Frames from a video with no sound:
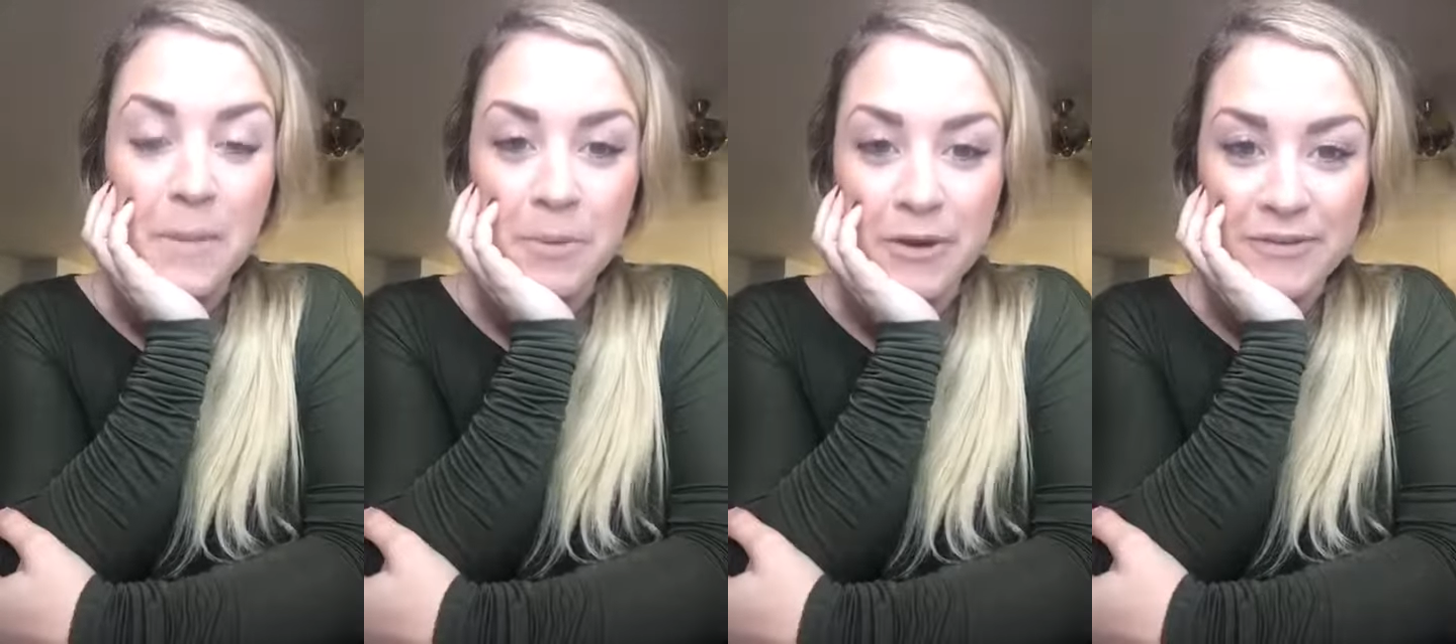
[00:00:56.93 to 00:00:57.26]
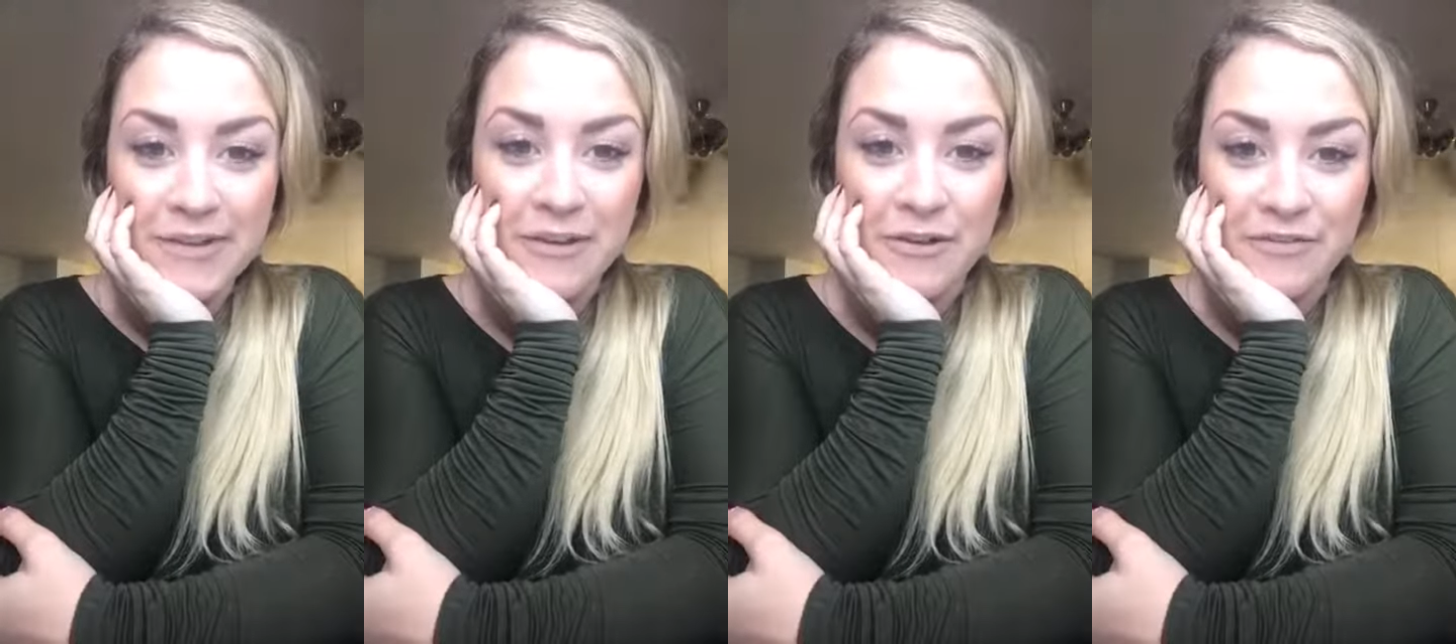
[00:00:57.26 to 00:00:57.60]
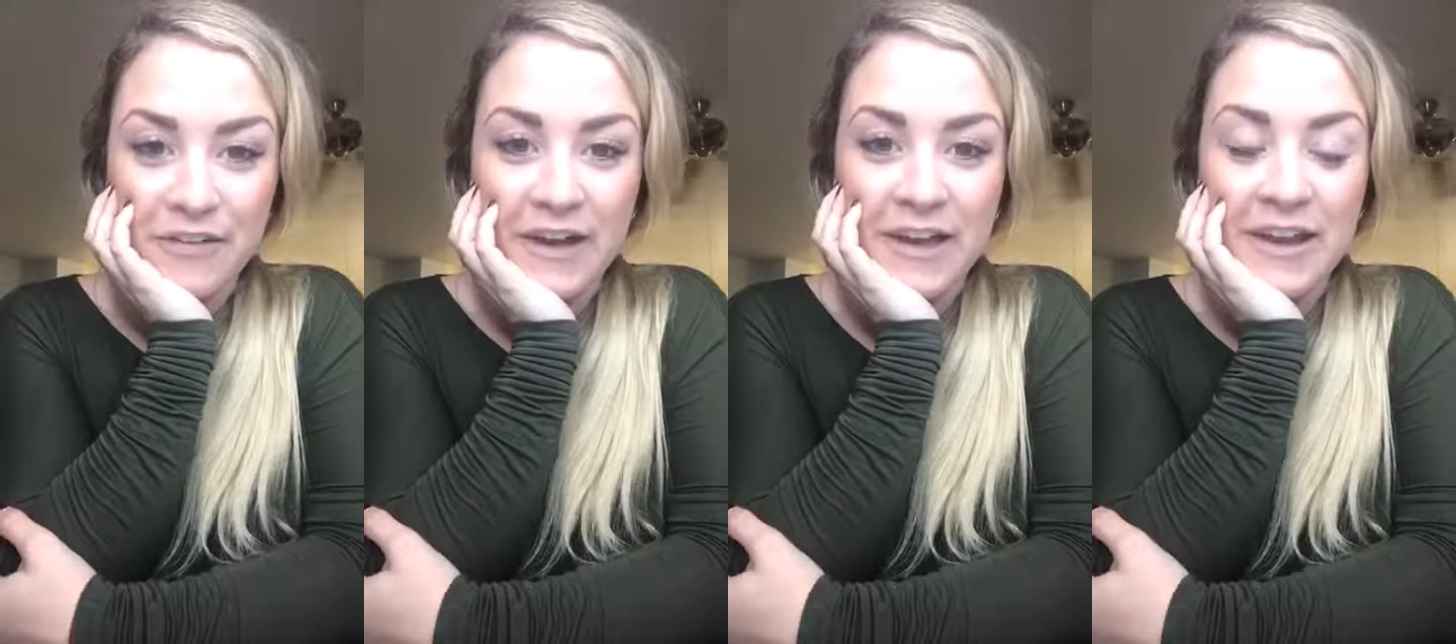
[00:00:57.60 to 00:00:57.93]
personal
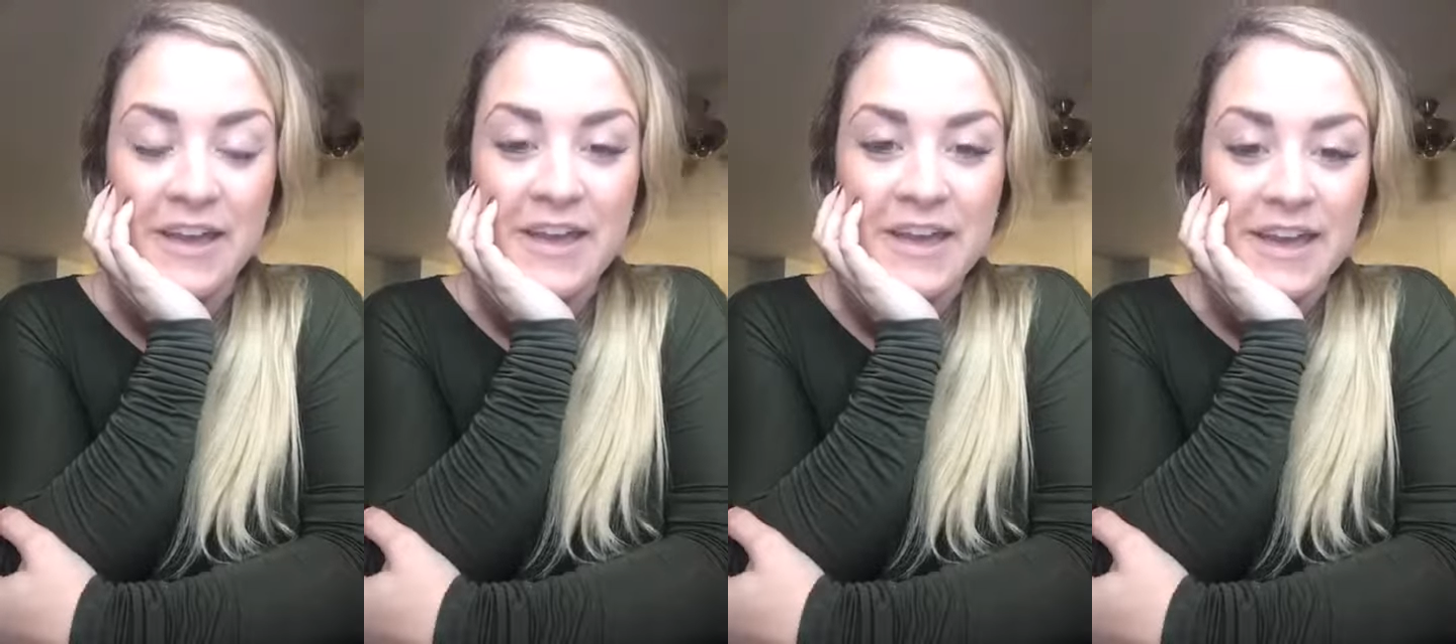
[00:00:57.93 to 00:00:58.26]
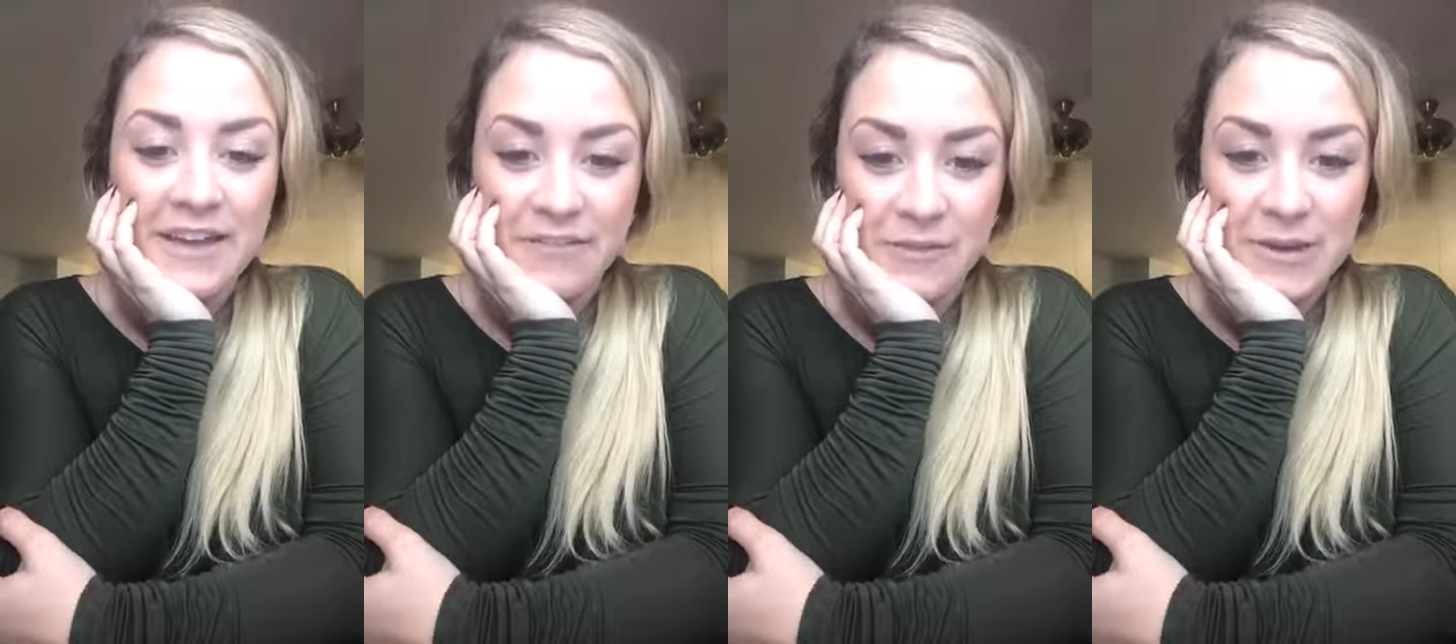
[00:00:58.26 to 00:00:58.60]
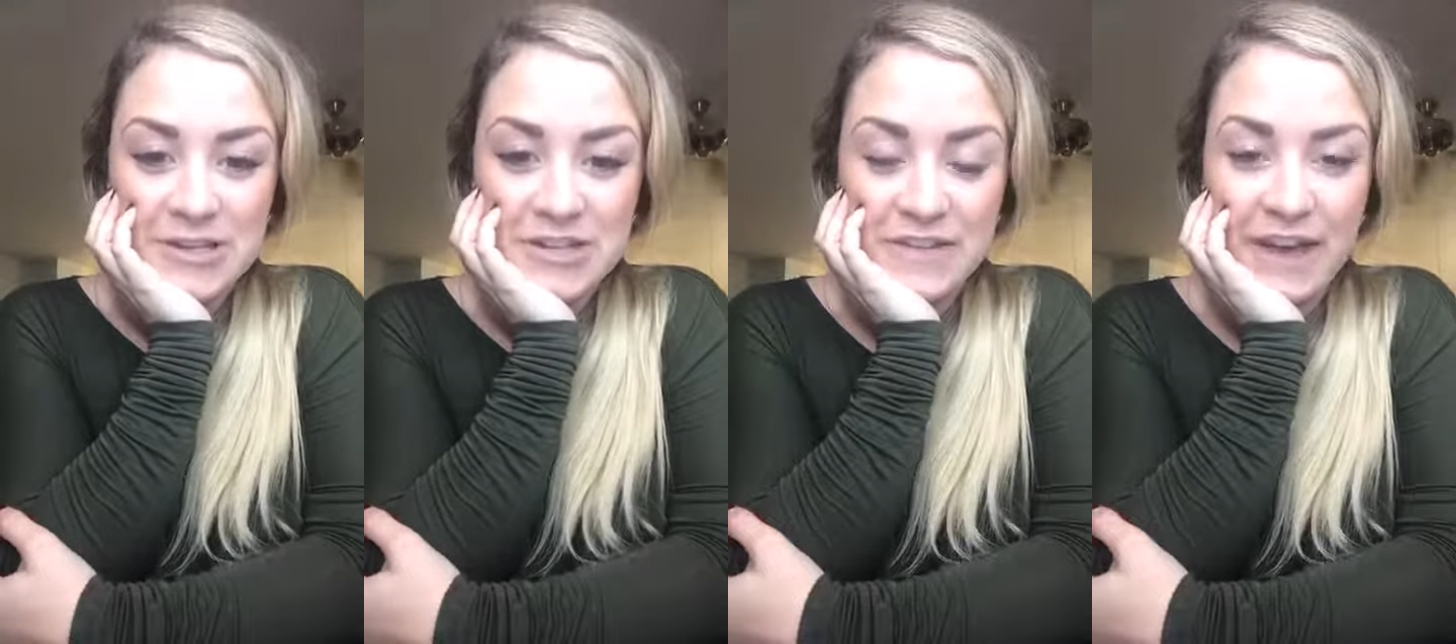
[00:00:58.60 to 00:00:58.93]
fun
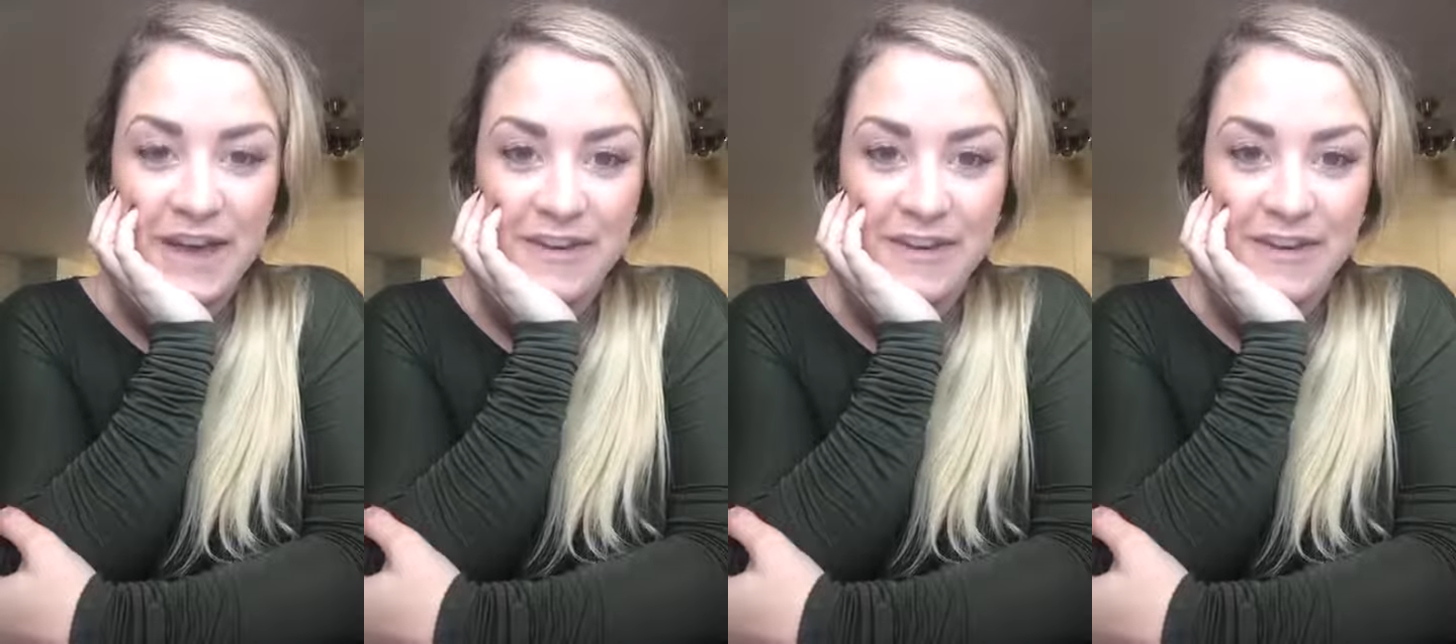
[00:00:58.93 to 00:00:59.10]
information that